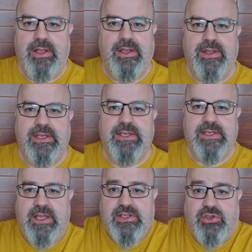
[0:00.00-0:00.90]

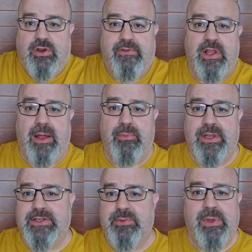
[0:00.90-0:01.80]
It's a travel camera.
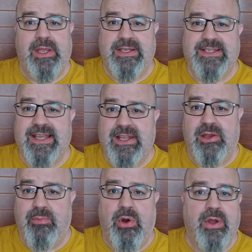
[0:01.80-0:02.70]
It's something you can stick in
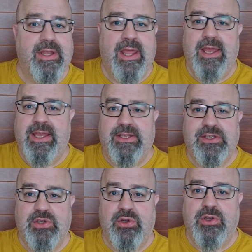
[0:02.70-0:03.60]
your pocket.
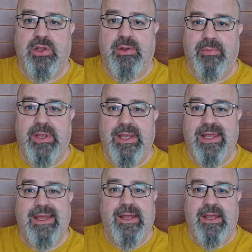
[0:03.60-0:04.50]
It's not going to
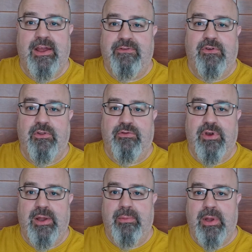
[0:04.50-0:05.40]
be a full
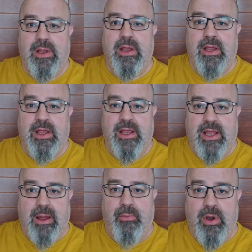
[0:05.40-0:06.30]
frame
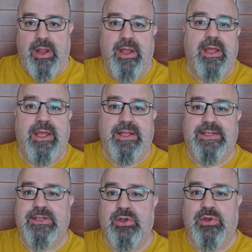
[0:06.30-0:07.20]
camera.
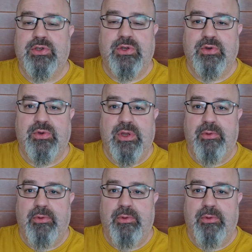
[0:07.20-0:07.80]
It's not going